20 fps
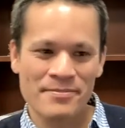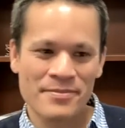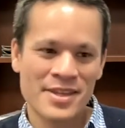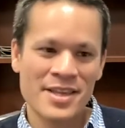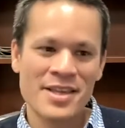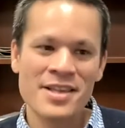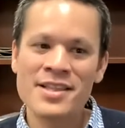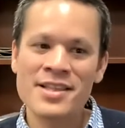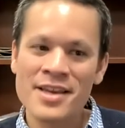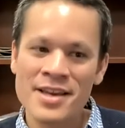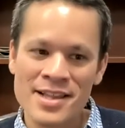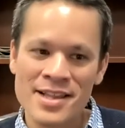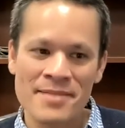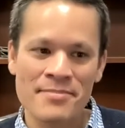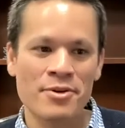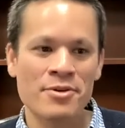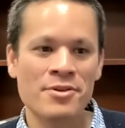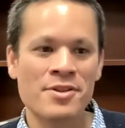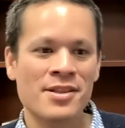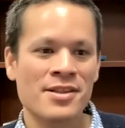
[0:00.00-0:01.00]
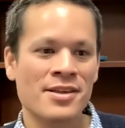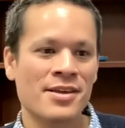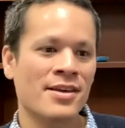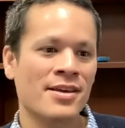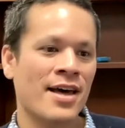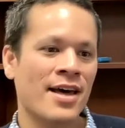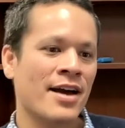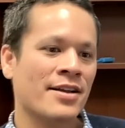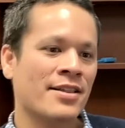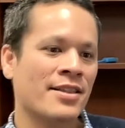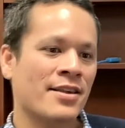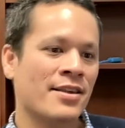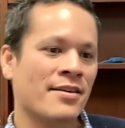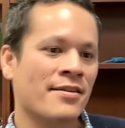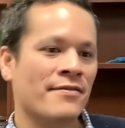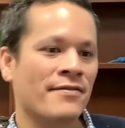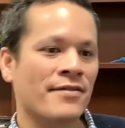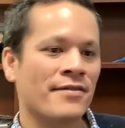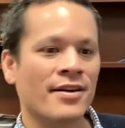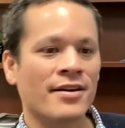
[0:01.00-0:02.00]
These days, I'm mostly
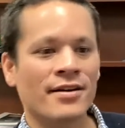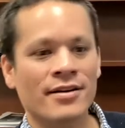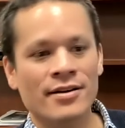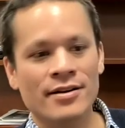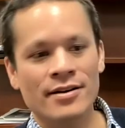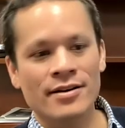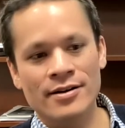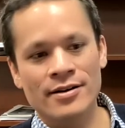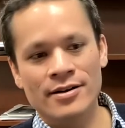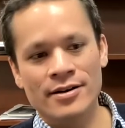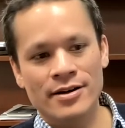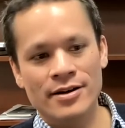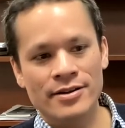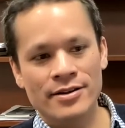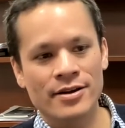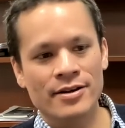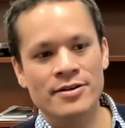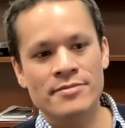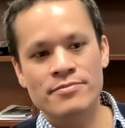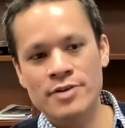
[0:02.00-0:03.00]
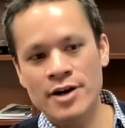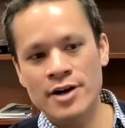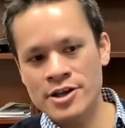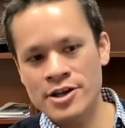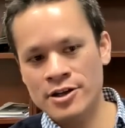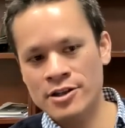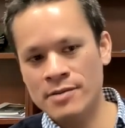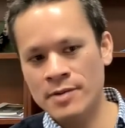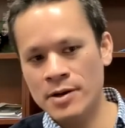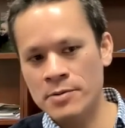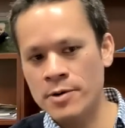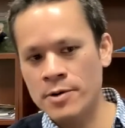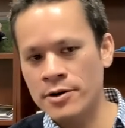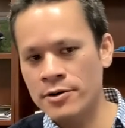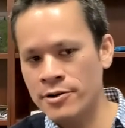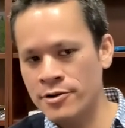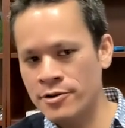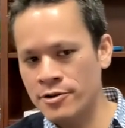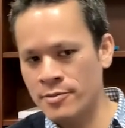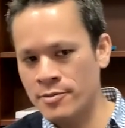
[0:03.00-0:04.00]
active on a project about
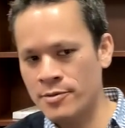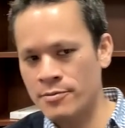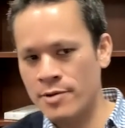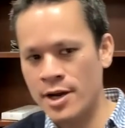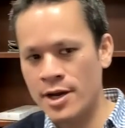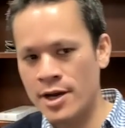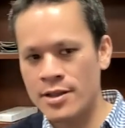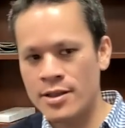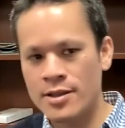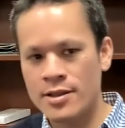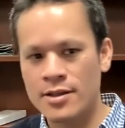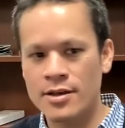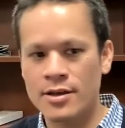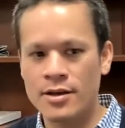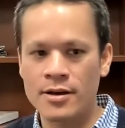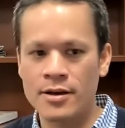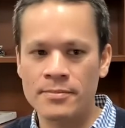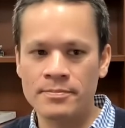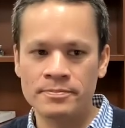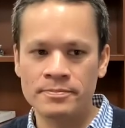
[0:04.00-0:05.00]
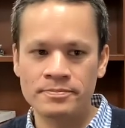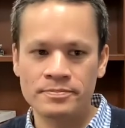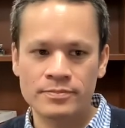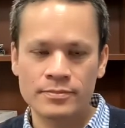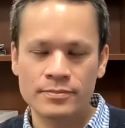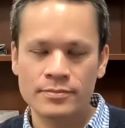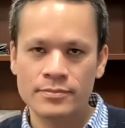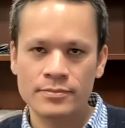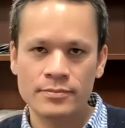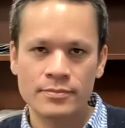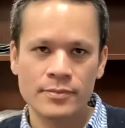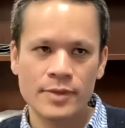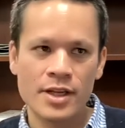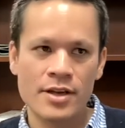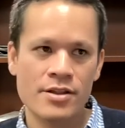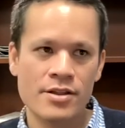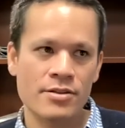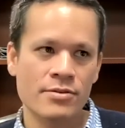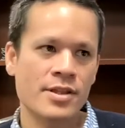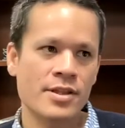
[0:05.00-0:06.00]
water and human rights.
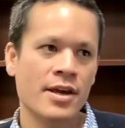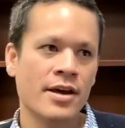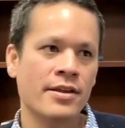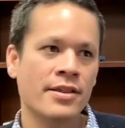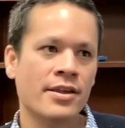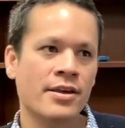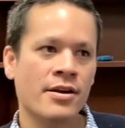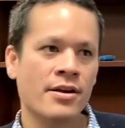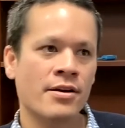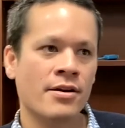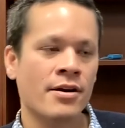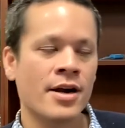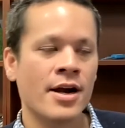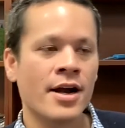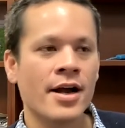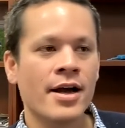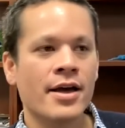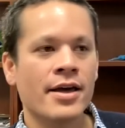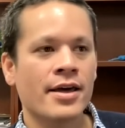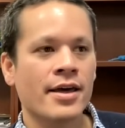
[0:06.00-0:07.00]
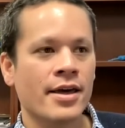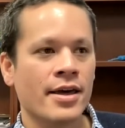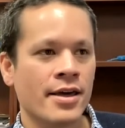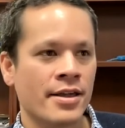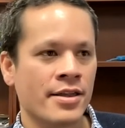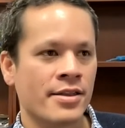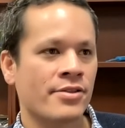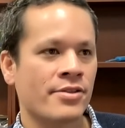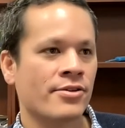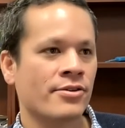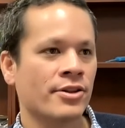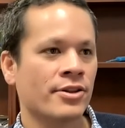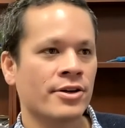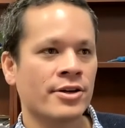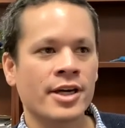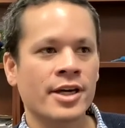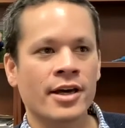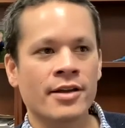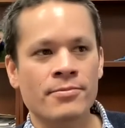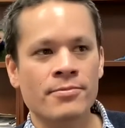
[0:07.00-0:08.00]
So the idea is to
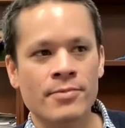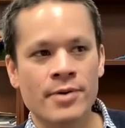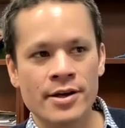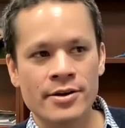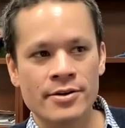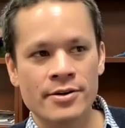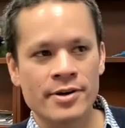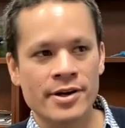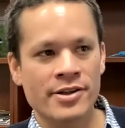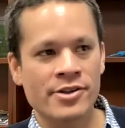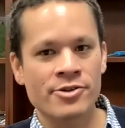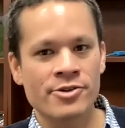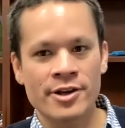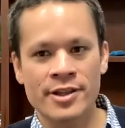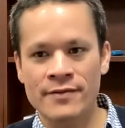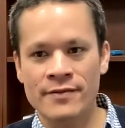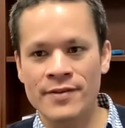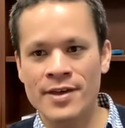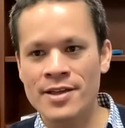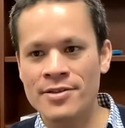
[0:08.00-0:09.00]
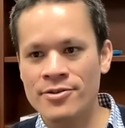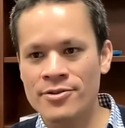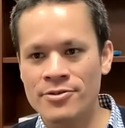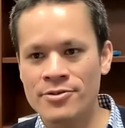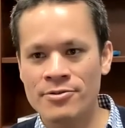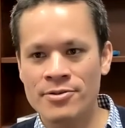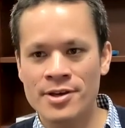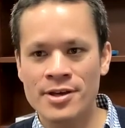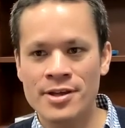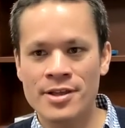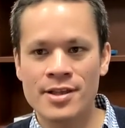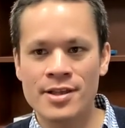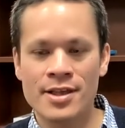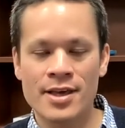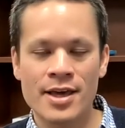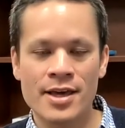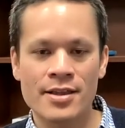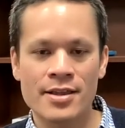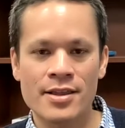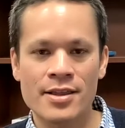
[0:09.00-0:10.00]
look at water extractive industries
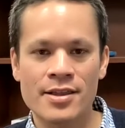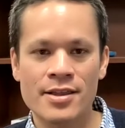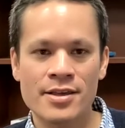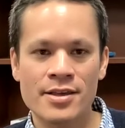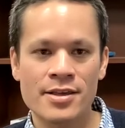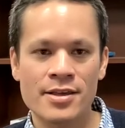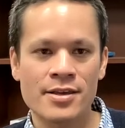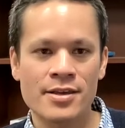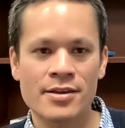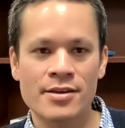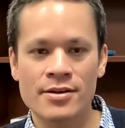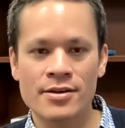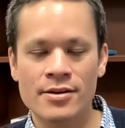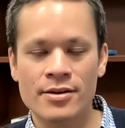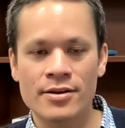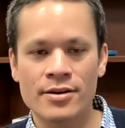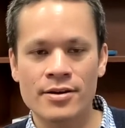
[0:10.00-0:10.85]
and see,